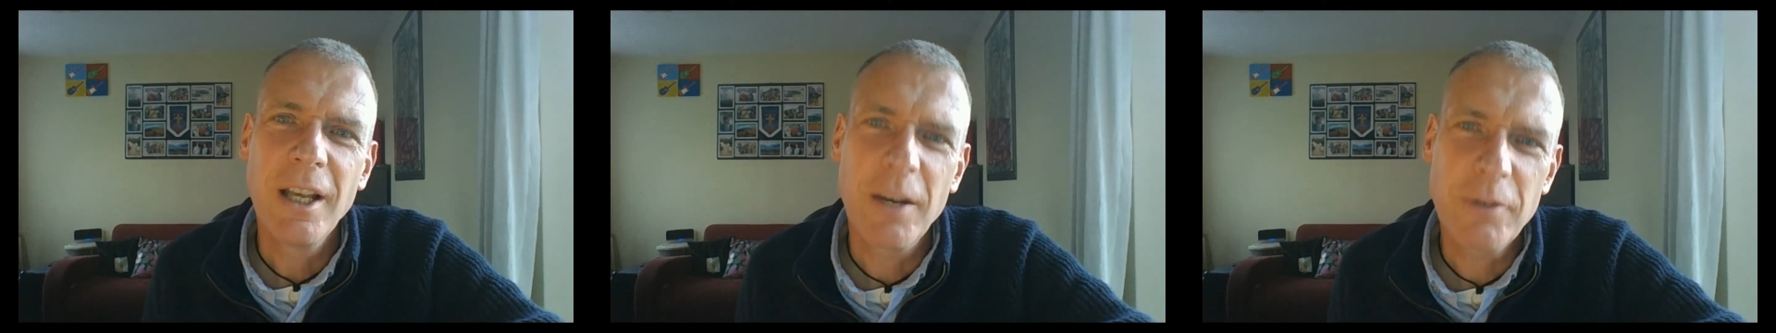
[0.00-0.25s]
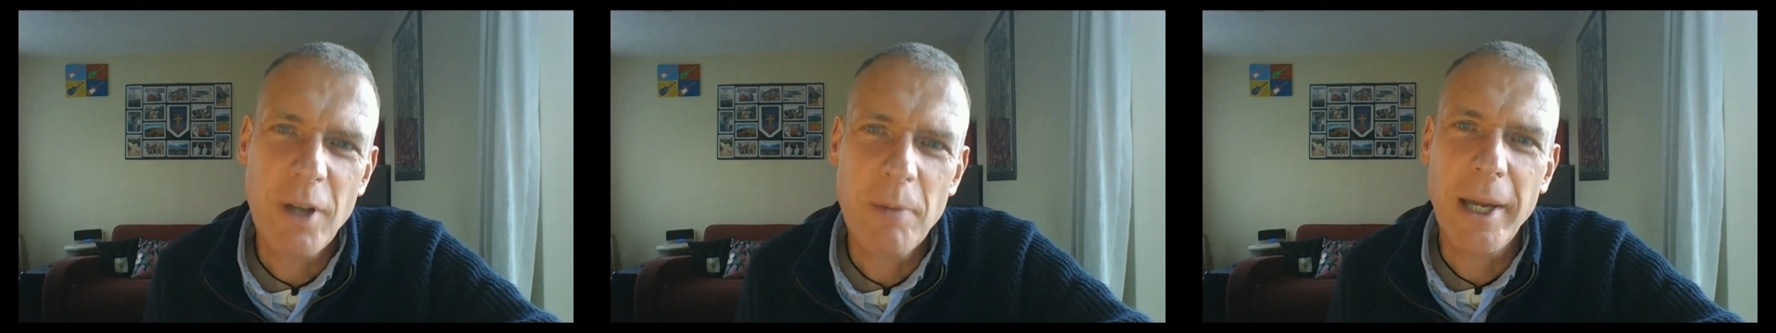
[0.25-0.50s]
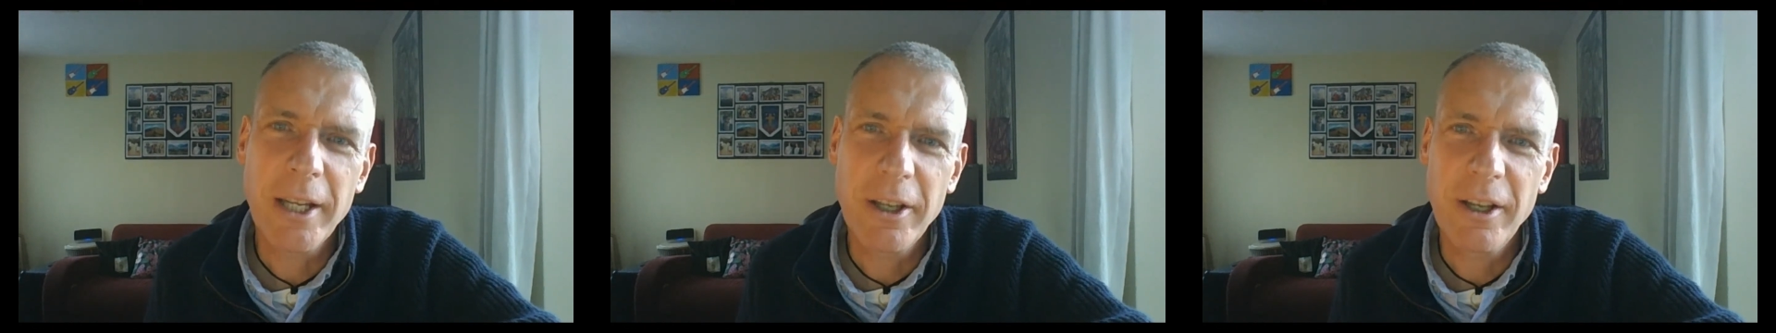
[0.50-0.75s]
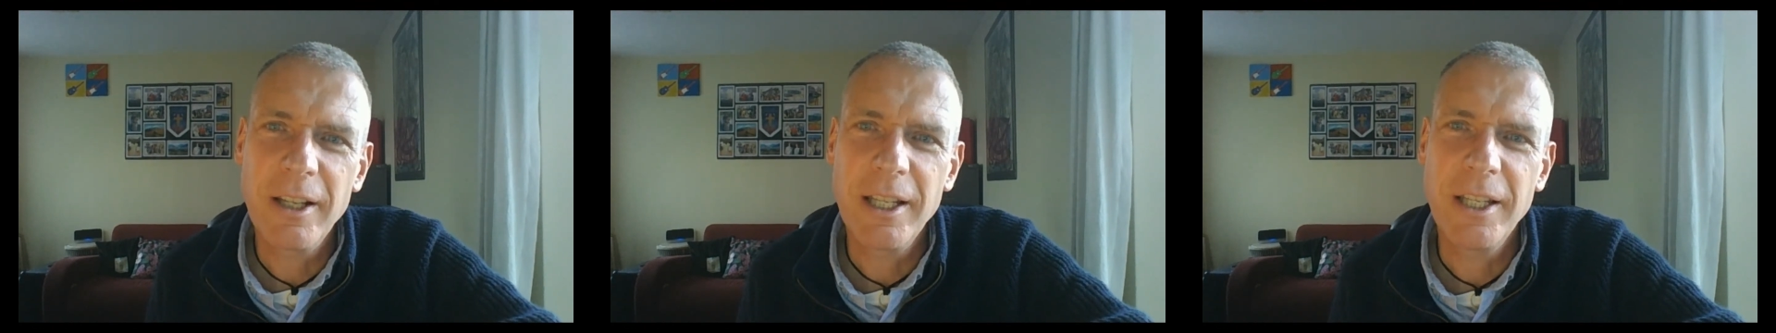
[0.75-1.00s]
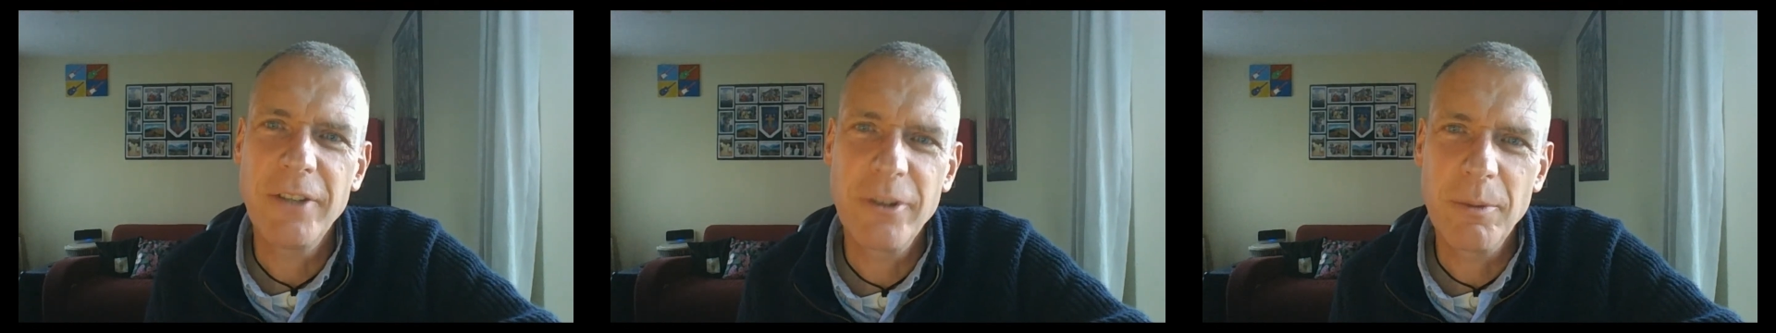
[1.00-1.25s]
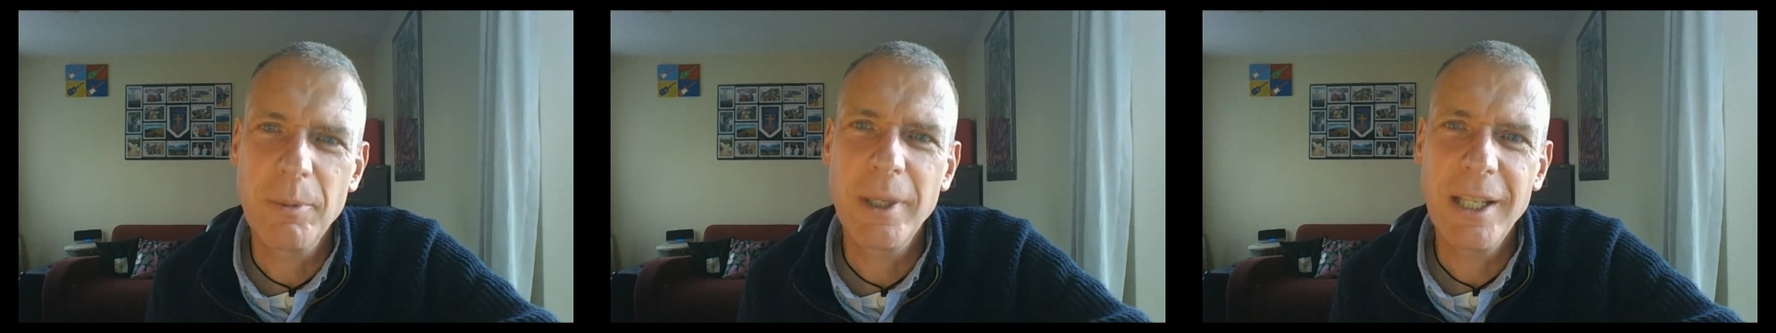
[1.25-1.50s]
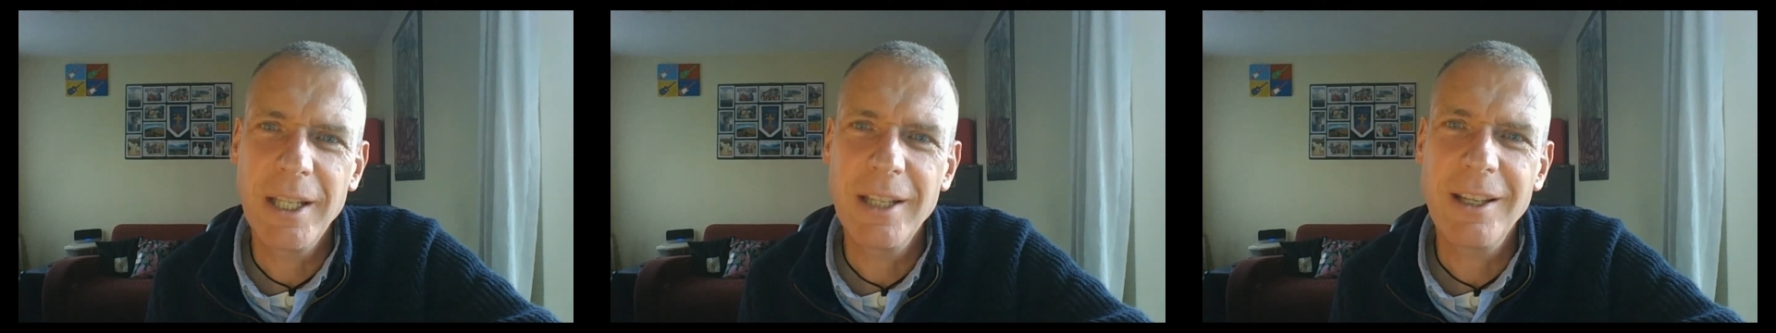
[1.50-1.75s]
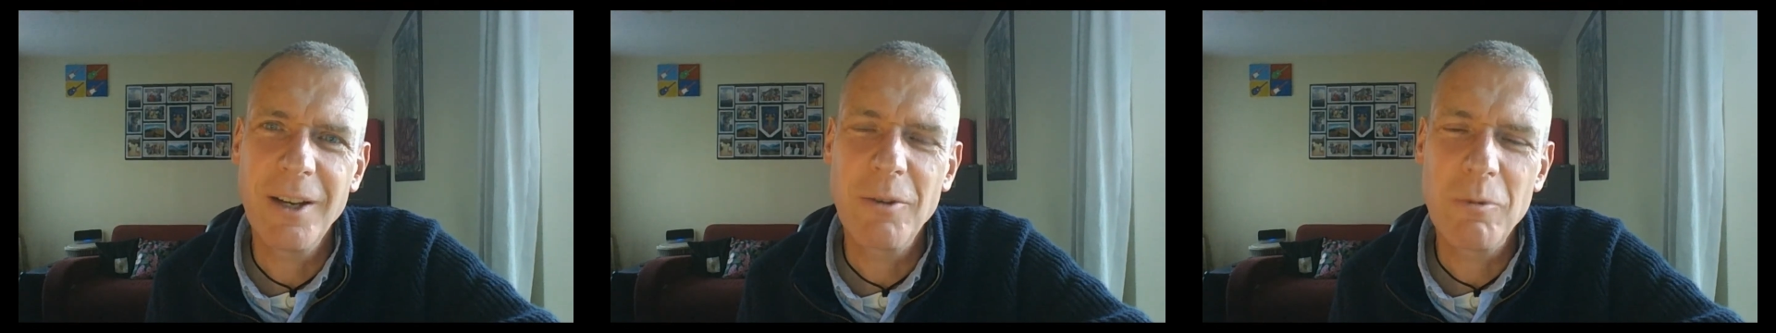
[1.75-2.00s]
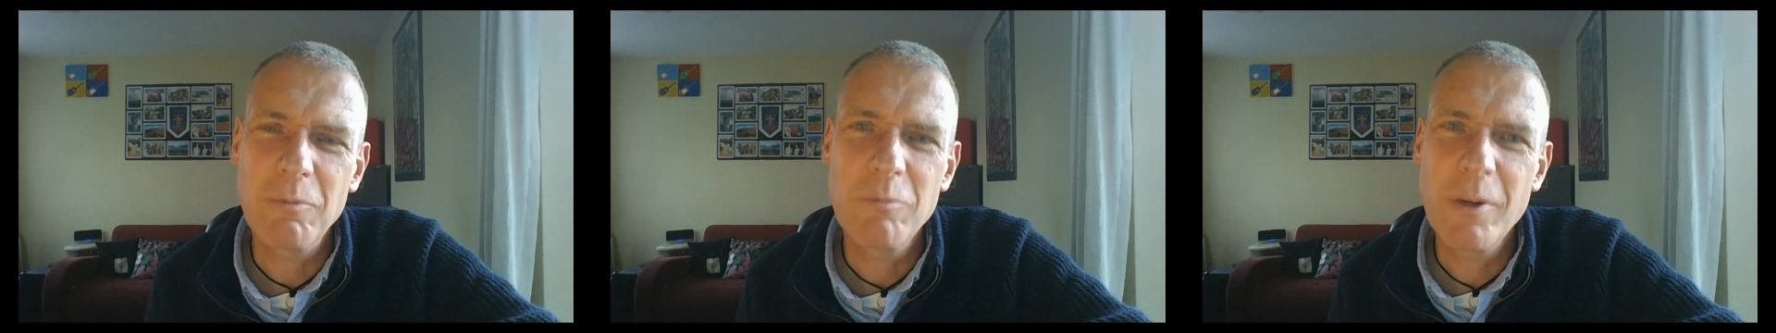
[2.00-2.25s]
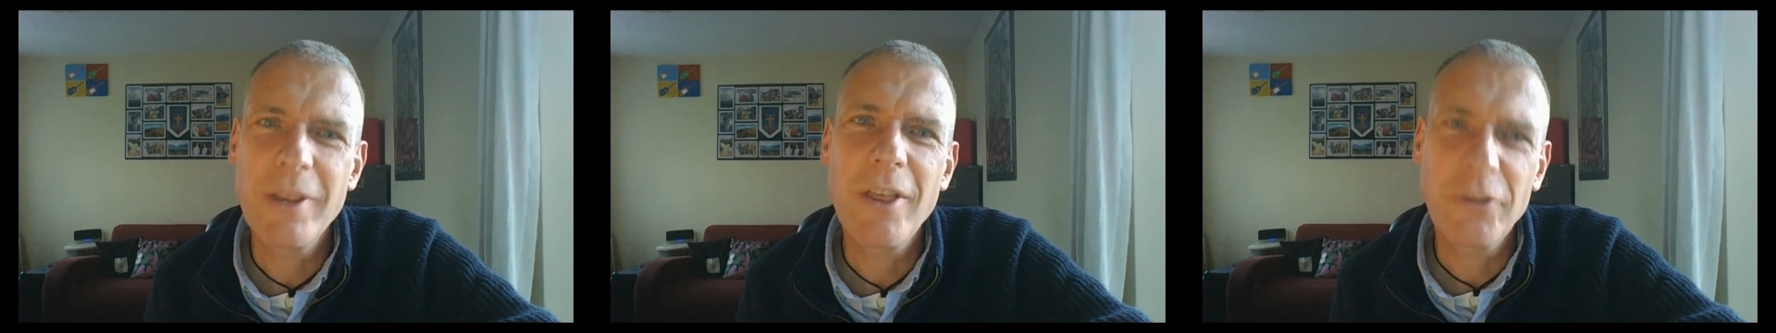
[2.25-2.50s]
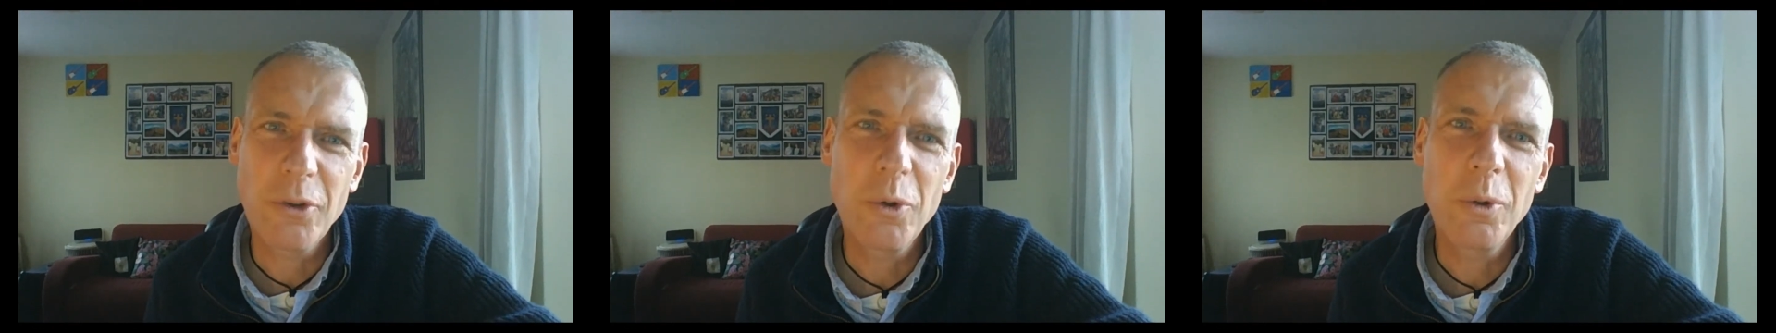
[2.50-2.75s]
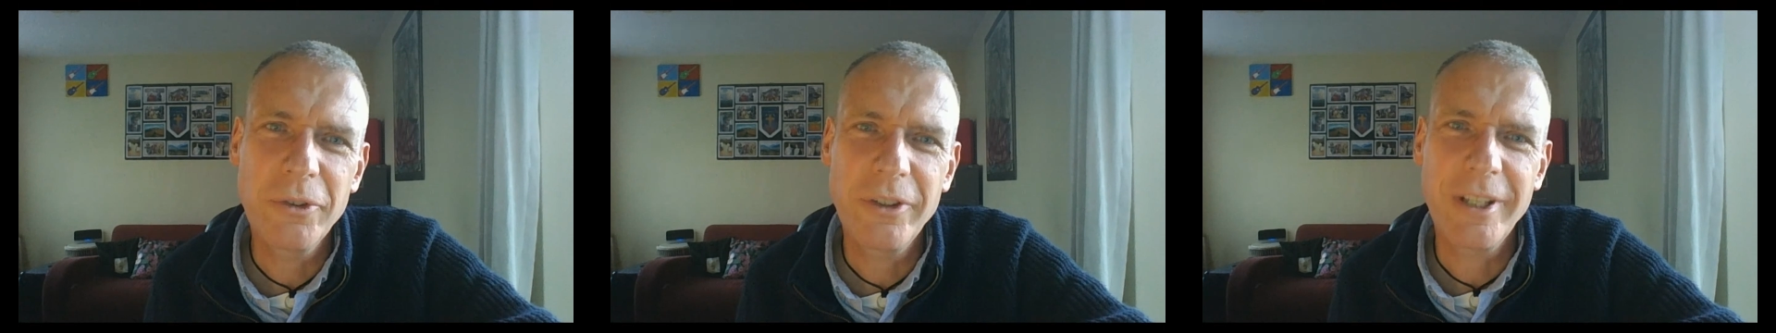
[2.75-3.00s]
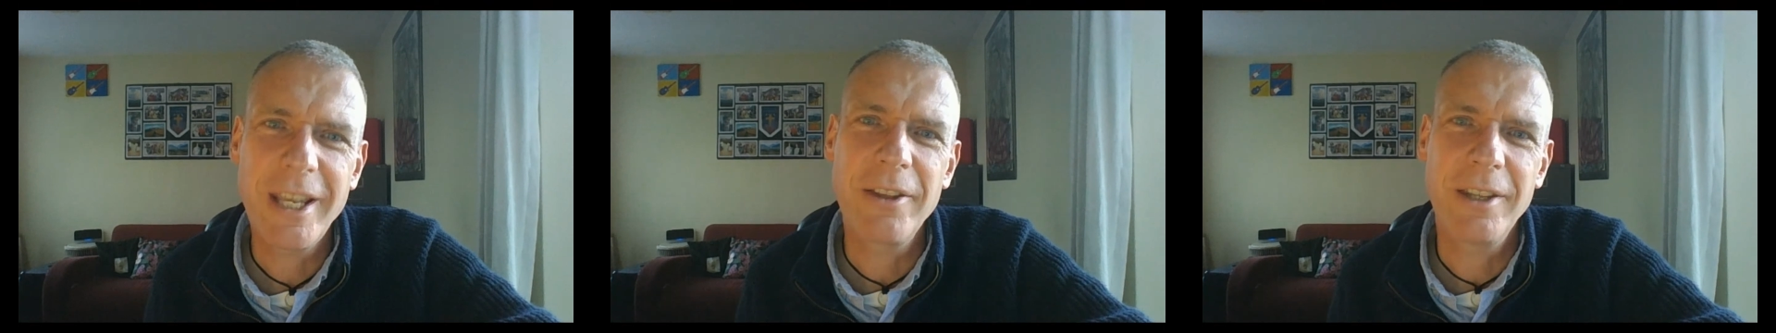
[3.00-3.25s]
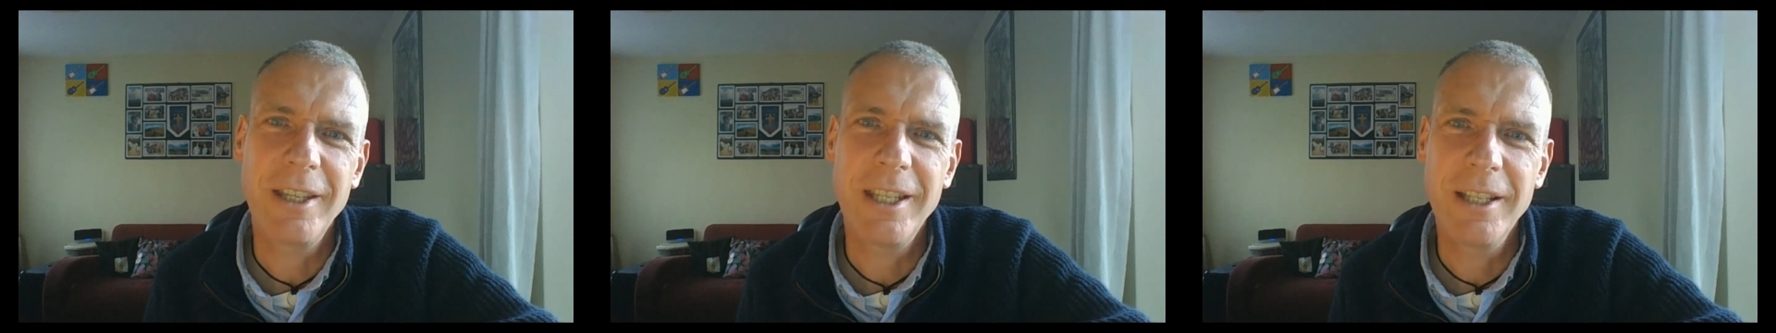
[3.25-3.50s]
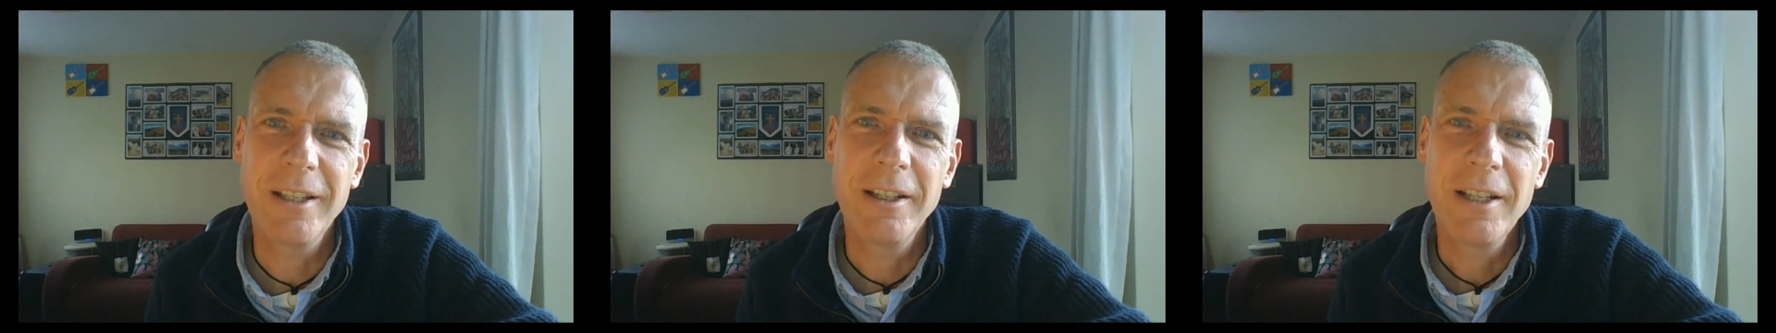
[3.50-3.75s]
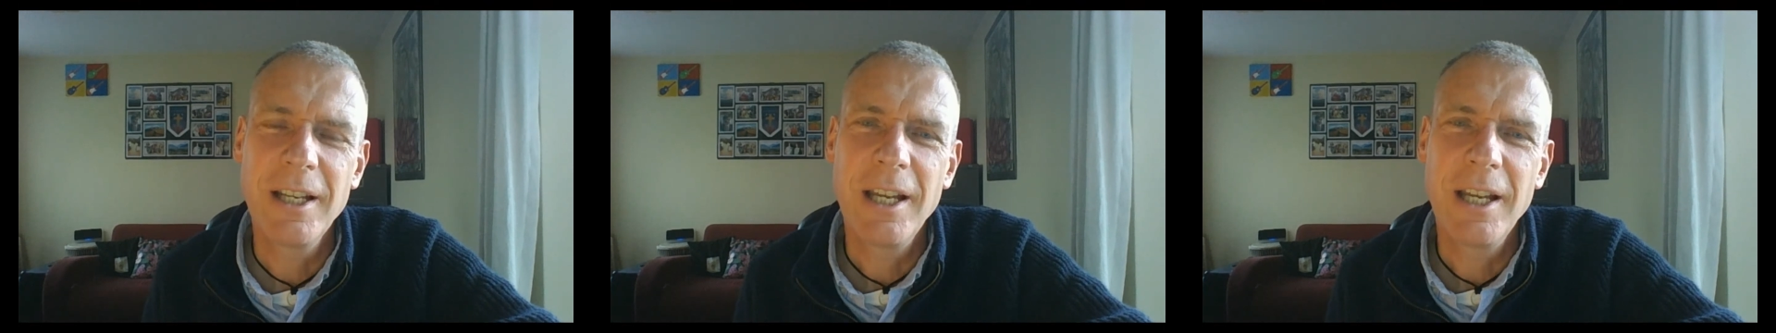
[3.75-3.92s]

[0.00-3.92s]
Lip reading: I've come back early to be with us all together here,